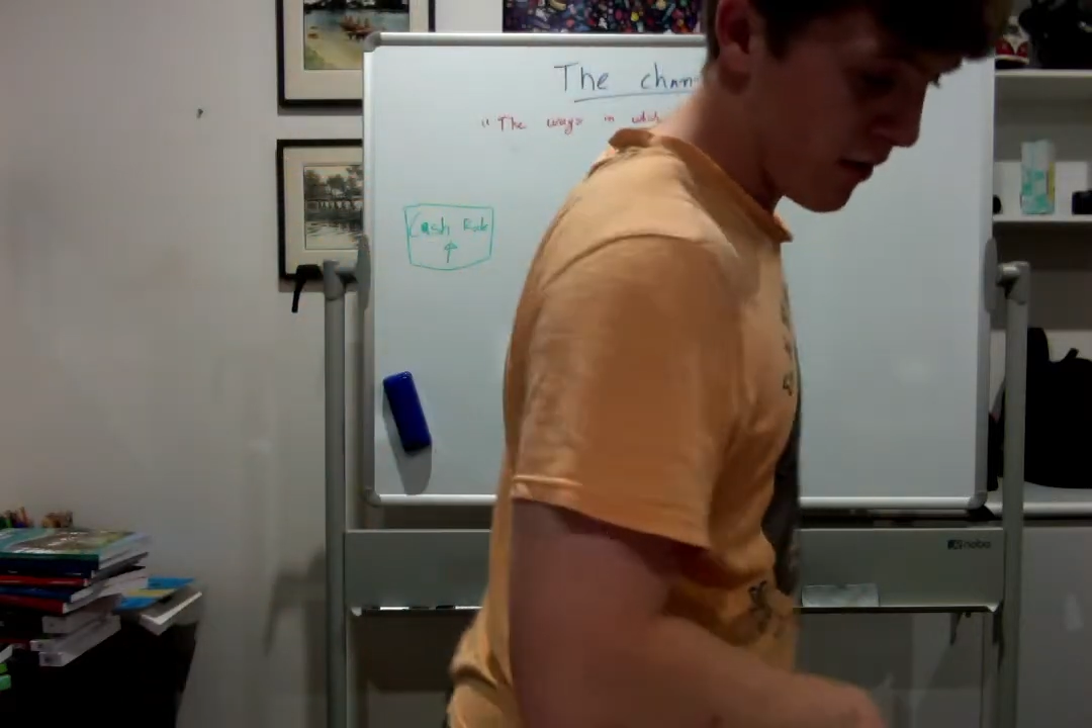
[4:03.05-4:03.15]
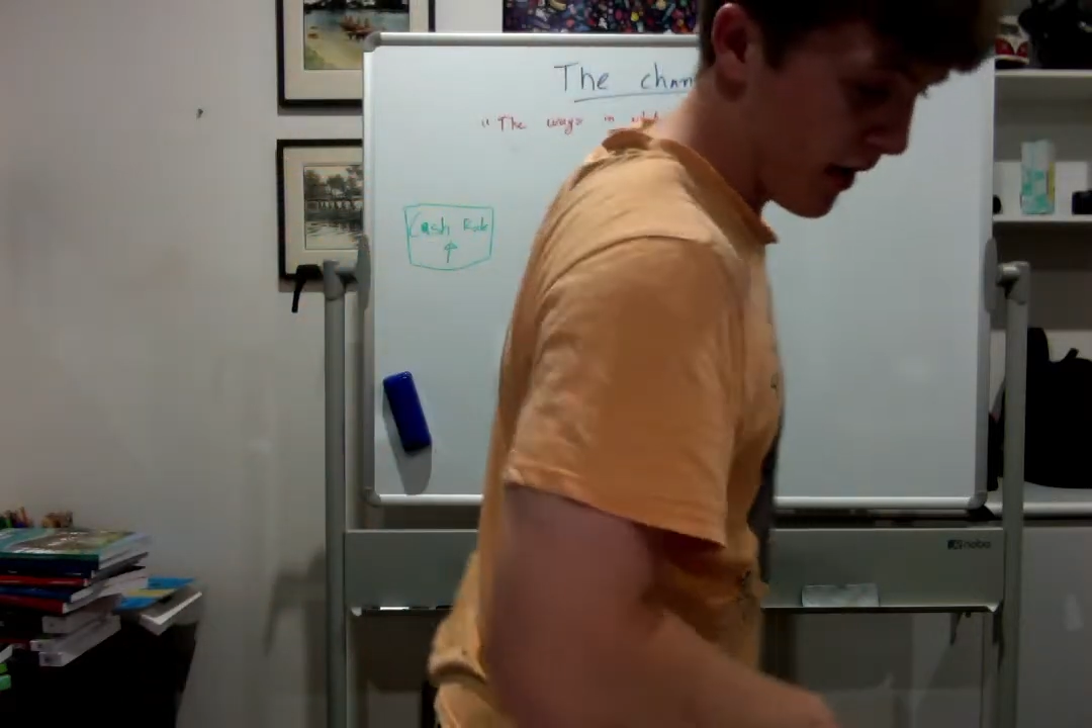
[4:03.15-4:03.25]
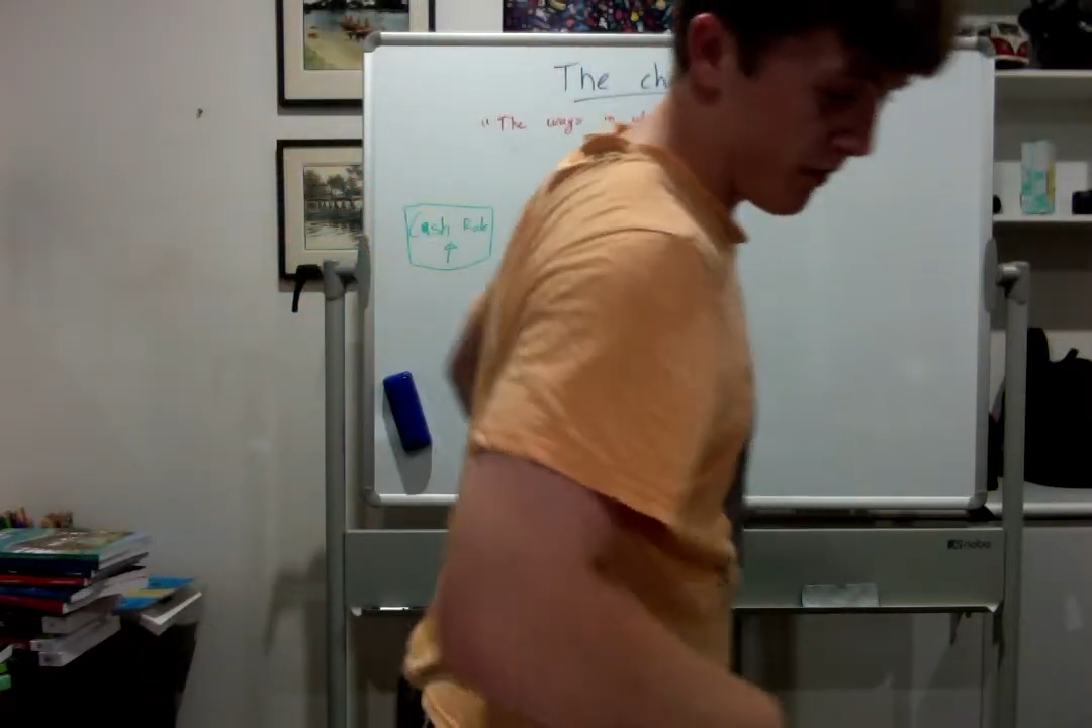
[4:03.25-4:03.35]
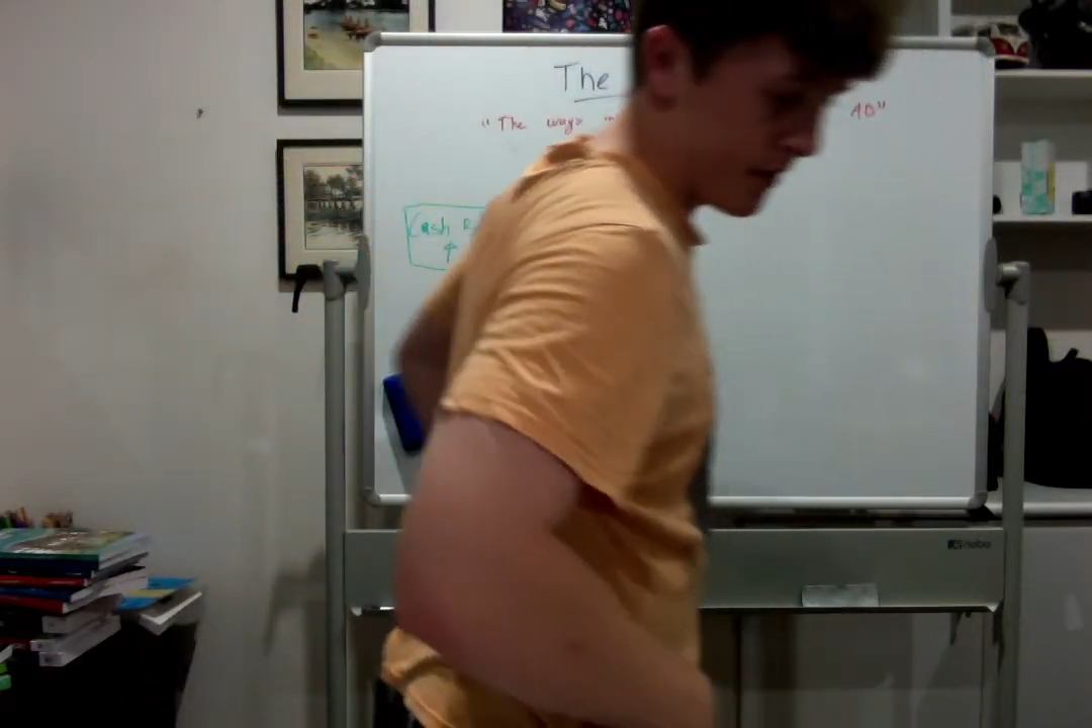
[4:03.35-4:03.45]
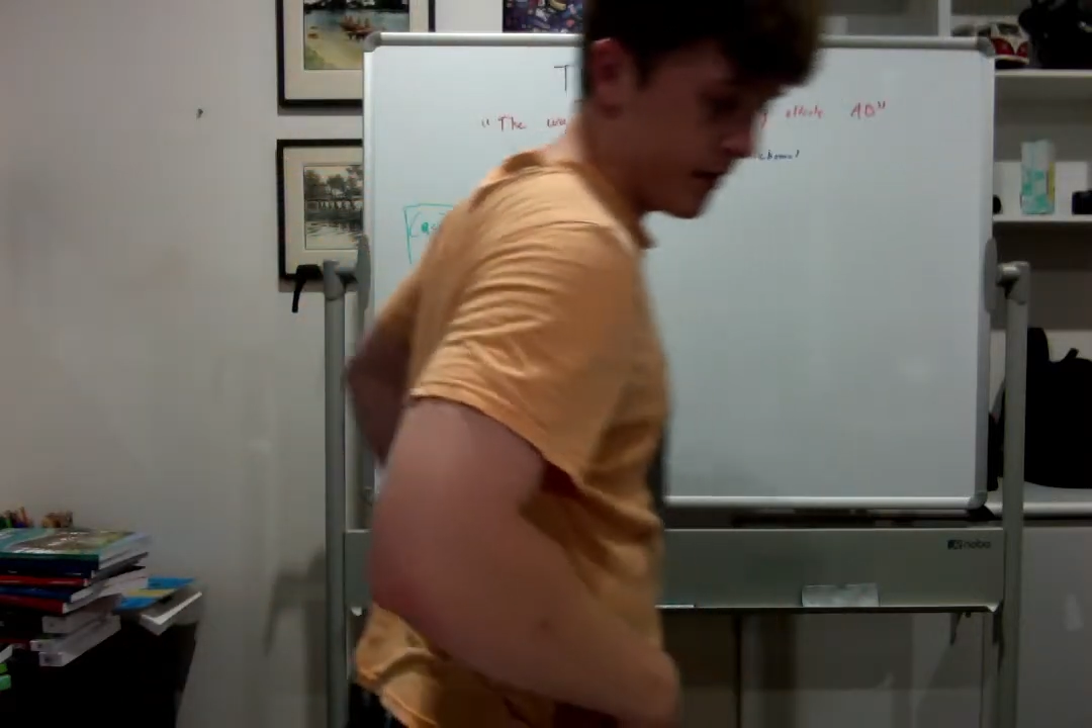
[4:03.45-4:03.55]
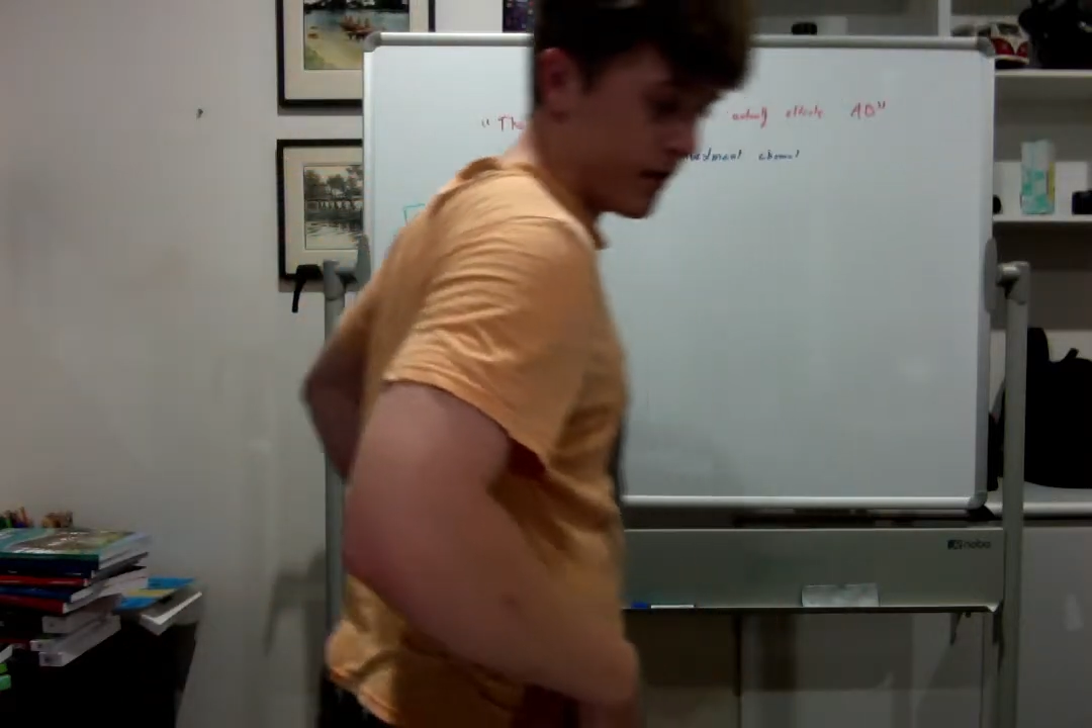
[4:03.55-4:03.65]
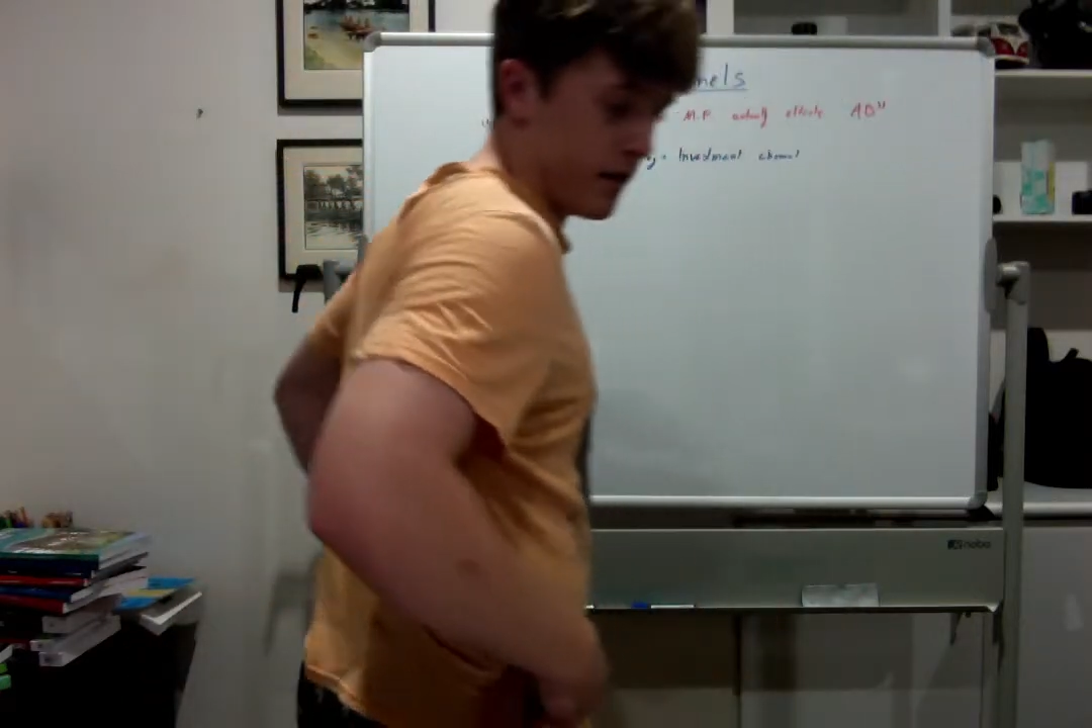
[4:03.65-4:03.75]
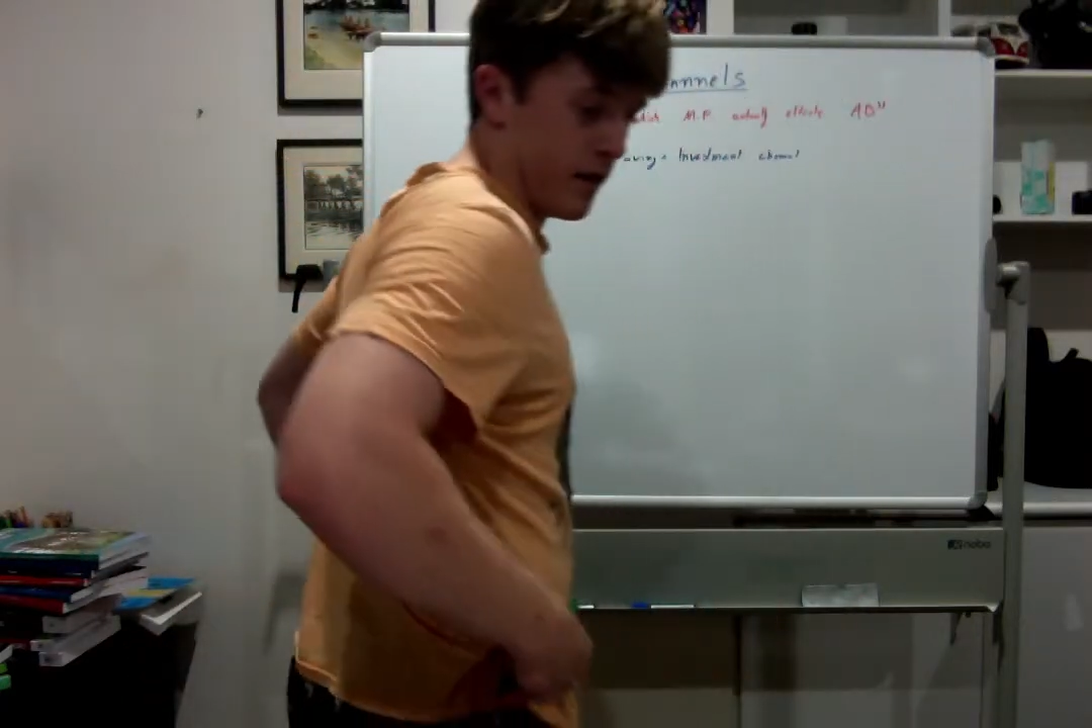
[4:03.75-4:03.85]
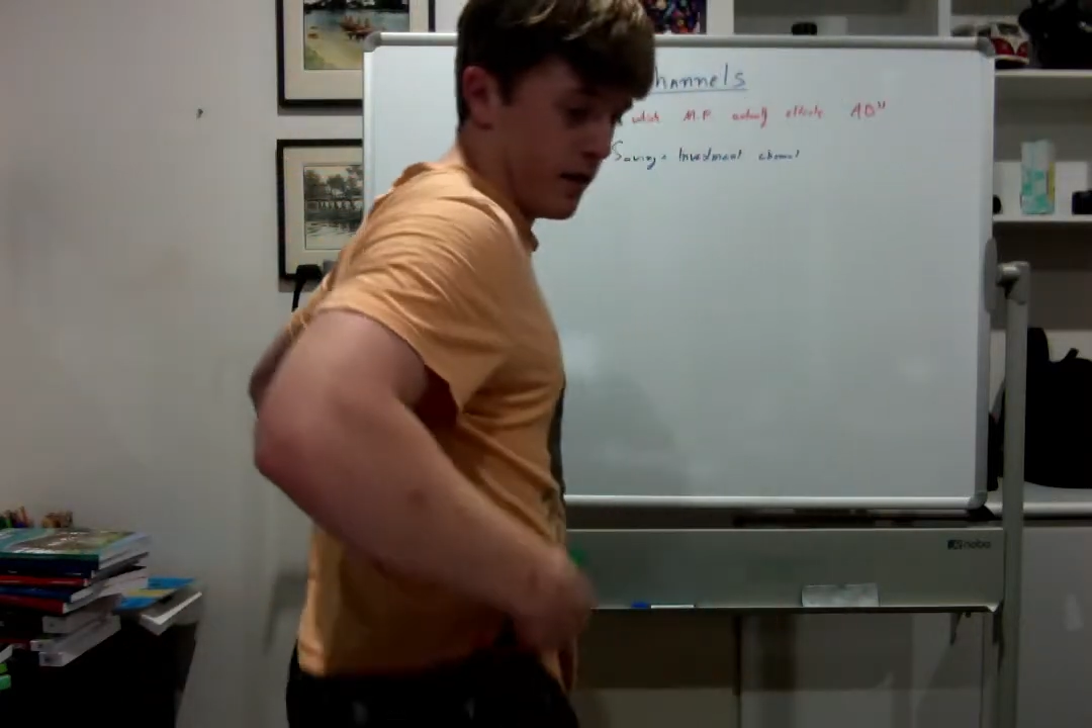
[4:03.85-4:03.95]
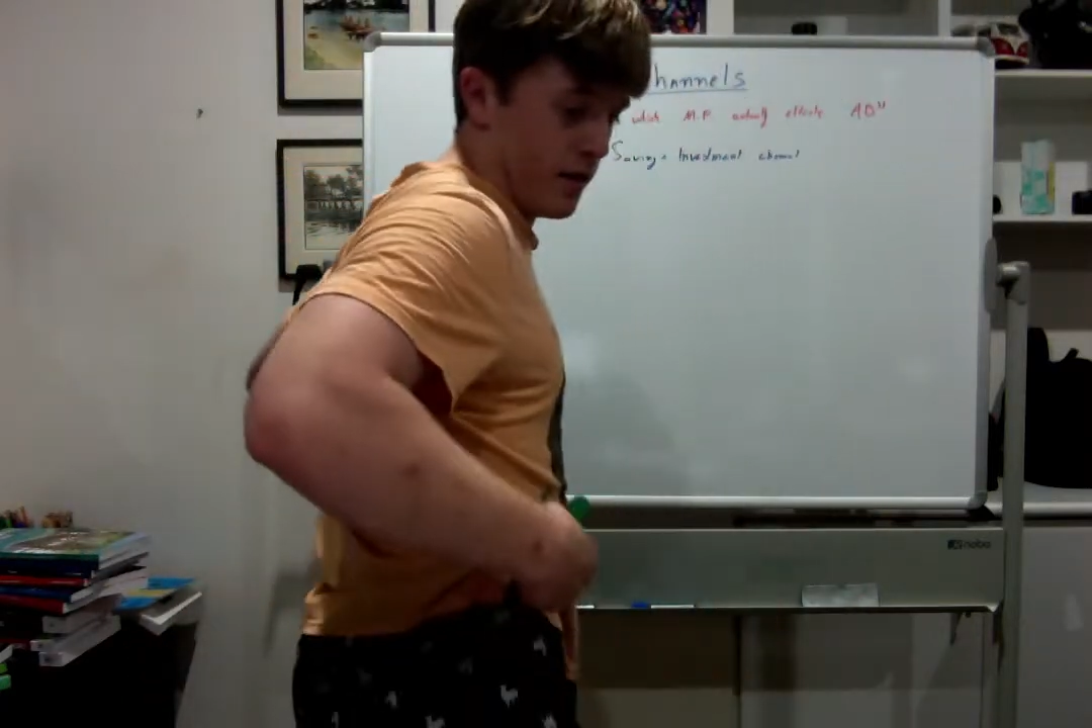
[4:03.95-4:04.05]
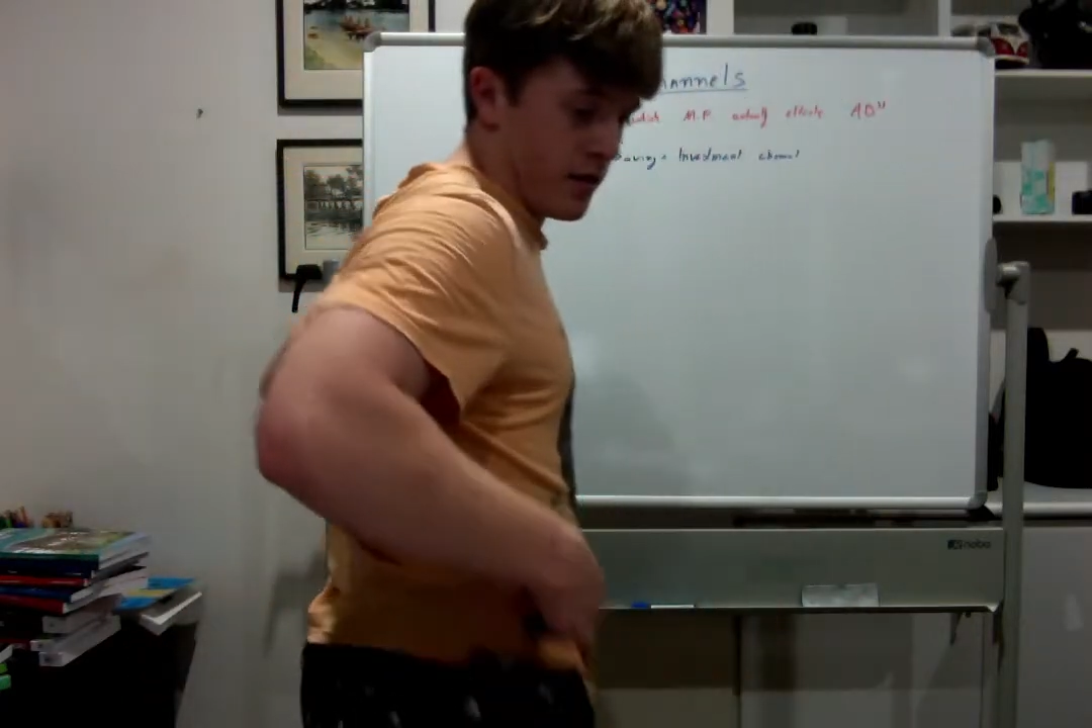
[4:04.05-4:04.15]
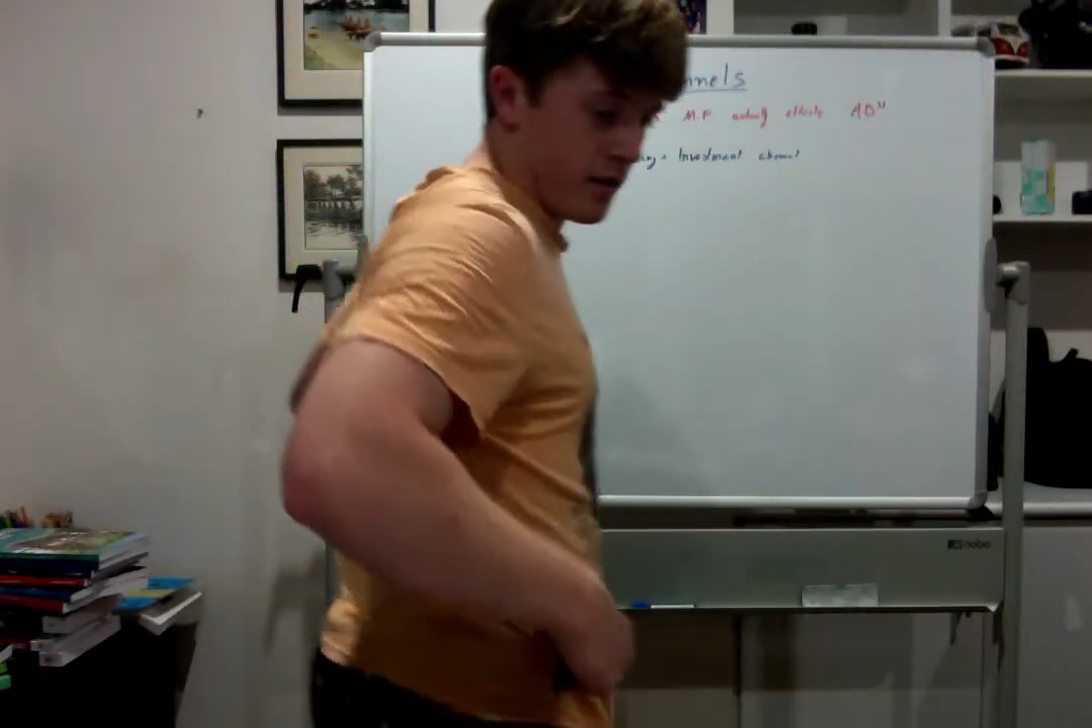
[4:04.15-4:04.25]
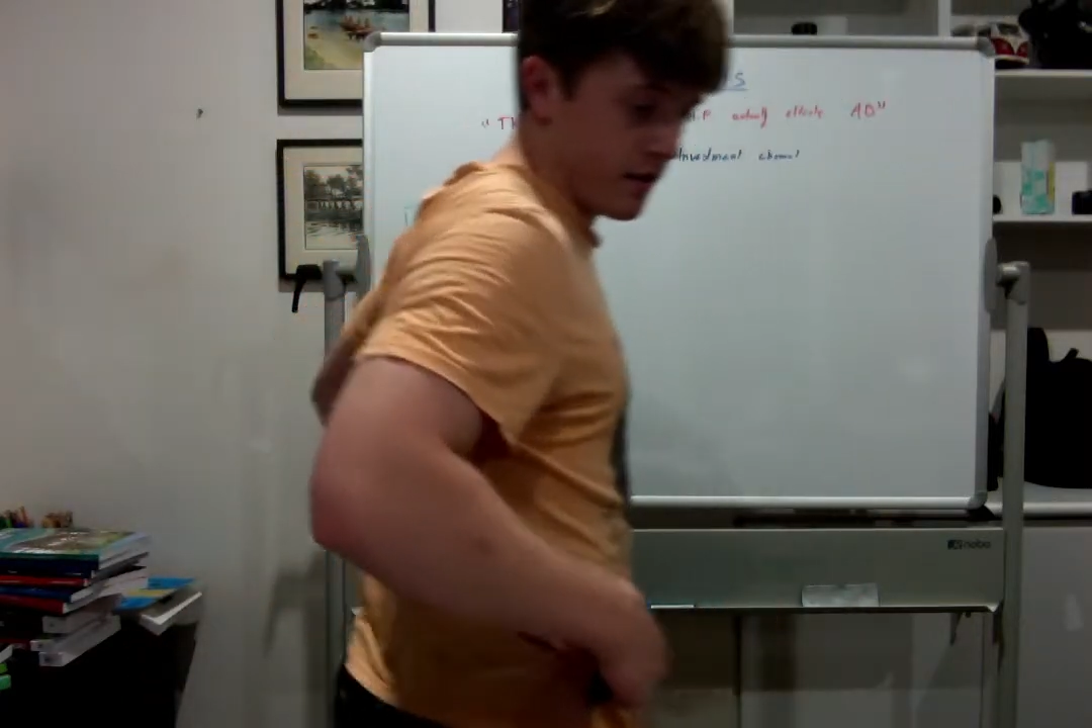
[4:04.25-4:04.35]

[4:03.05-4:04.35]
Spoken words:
happens is